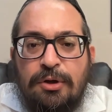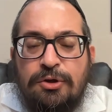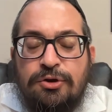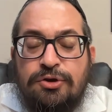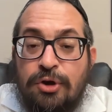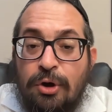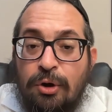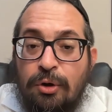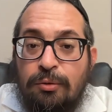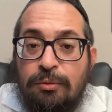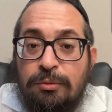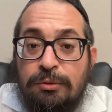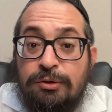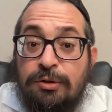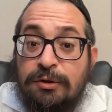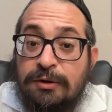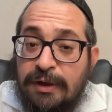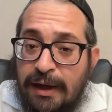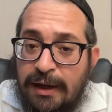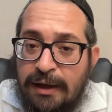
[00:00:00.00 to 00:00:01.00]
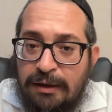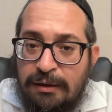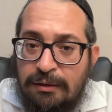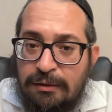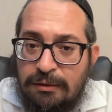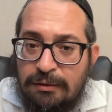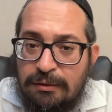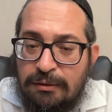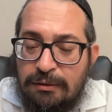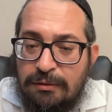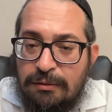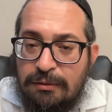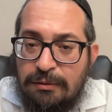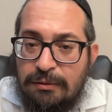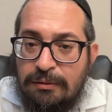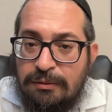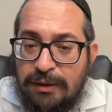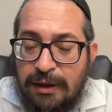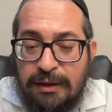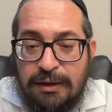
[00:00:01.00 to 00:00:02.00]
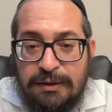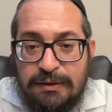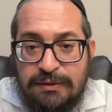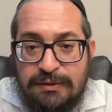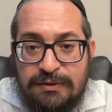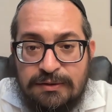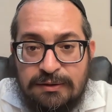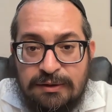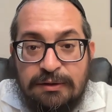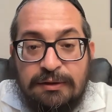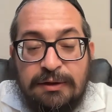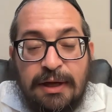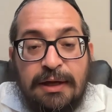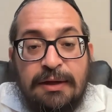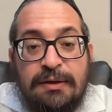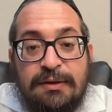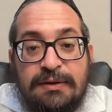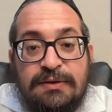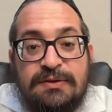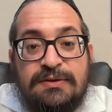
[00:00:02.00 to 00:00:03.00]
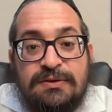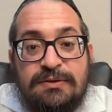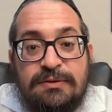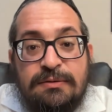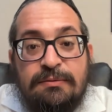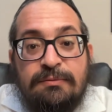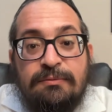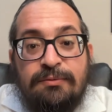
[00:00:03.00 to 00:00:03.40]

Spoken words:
So today, that is the day this